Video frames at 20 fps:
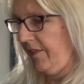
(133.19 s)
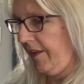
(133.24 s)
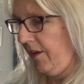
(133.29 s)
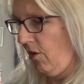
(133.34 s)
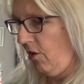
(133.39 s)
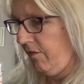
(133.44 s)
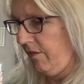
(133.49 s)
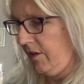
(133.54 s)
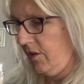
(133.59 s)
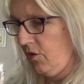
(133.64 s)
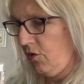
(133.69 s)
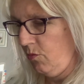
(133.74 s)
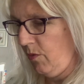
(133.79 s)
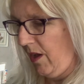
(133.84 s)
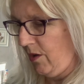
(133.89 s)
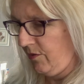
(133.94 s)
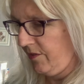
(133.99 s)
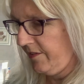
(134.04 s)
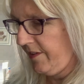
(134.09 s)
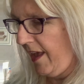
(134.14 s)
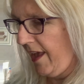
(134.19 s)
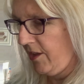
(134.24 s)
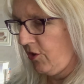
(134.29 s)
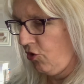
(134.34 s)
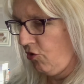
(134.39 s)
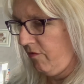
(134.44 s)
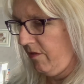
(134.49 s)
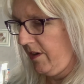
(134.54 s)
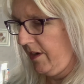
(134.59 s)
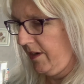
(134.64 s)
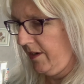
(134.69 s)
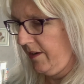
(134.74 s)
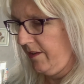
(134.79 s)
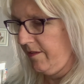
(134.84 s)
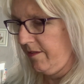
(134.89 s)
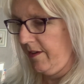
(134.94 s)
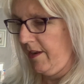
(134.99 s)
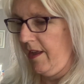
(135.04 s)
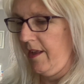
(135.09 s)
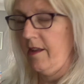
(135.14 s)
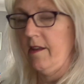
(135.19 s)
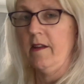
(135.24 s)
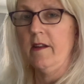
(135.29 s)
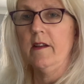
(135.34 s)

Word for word: the orange. Well, it's tangerine, isn't it?